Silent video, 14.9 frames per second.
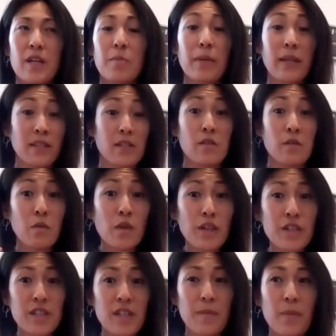places of
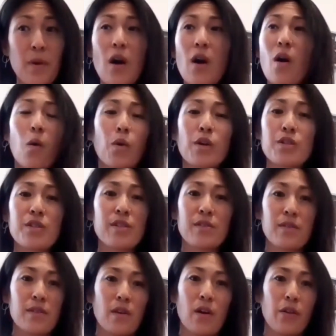worship, or
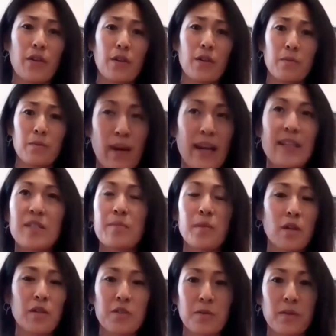just other random
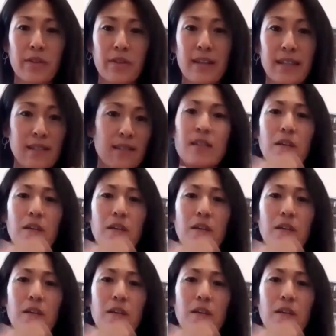cultural things.